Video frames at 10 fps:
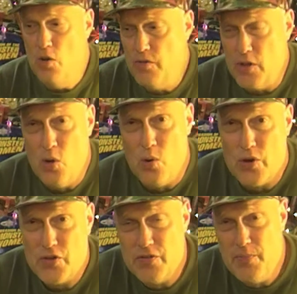over the
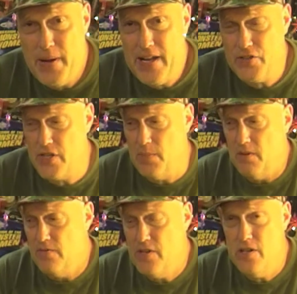course of the past
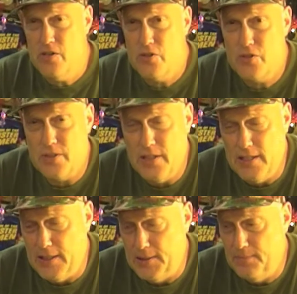couple of years,
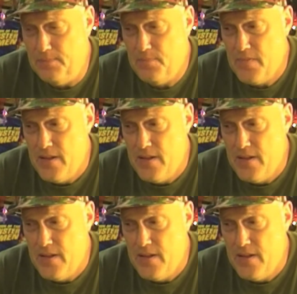um,